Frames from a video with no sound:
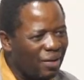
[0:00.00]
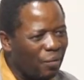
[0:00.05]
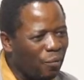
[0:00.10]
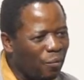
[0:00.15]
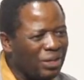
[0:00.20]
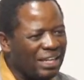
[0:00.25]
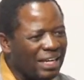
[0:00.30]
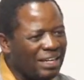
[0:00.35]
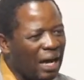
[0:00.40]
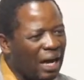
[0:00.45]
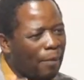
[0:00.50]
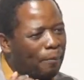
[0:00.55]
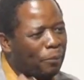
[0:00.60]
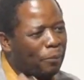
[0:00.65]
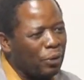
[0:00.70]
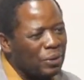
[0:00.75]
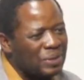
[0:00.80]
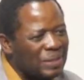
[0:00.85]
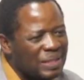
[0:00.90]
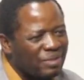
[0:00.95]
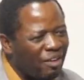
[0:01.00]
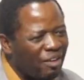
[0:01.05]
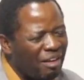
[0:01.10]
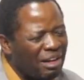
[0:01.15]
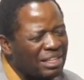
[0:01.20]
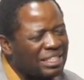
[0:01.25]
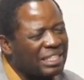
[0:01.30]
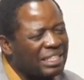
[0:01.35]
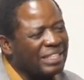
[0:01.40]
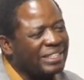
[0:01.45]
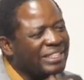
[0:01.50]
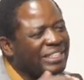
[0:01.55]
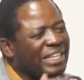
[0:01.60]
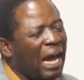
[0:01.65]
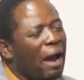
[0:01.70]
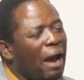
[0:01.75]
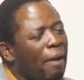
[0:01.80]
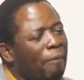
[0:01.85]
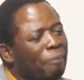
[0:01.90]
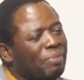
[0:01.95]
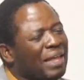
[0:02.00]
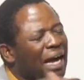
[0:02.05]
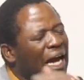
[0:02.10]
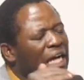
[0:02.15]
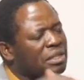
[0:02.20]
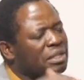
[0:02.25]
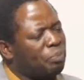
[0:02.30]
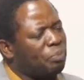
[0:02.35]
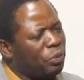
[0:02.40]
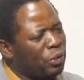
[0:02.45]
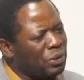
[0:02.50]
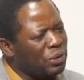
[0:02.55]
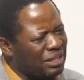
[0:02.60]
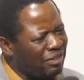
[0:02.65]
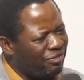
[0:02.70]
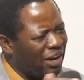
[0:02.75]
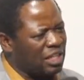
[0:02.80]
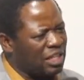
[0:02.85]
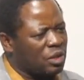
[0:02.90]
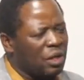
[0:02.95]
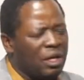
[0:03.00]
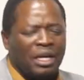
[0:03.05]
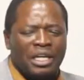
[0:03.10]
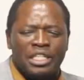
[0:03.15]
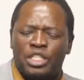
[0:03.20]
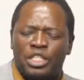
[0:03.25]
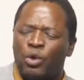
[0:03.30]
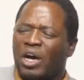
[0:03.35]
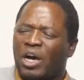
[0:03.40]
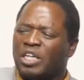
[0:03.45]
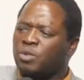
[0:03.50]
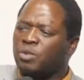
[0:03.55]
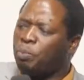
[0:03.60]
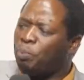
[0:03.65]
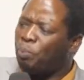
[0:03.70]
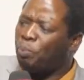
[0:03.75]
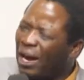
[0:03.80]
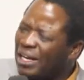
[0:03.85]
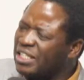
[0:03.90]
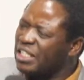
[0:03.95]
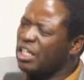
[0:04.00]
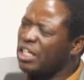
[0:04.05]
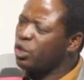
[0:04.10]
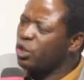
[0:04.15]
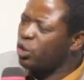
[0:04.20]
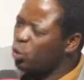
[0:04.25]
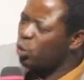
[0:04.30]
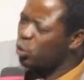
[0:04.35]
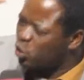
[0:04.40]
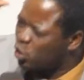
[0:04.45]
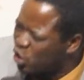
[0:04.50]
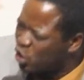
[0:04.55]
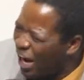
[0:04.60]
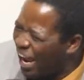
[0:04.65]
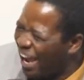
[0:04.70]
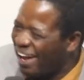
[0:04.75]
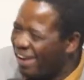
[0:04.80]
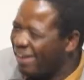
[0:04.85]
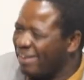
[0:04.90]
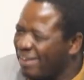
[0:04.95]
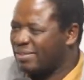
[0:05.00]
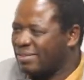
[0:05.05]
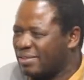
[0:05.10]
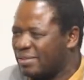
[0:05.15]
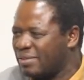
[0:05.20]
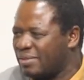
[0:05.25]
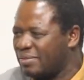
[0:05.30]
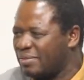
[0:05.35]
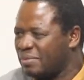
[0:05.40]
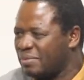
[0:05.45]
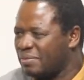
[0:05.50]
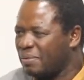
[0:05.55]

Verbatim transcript: with an abusive she tamed the abusive she was passing through trials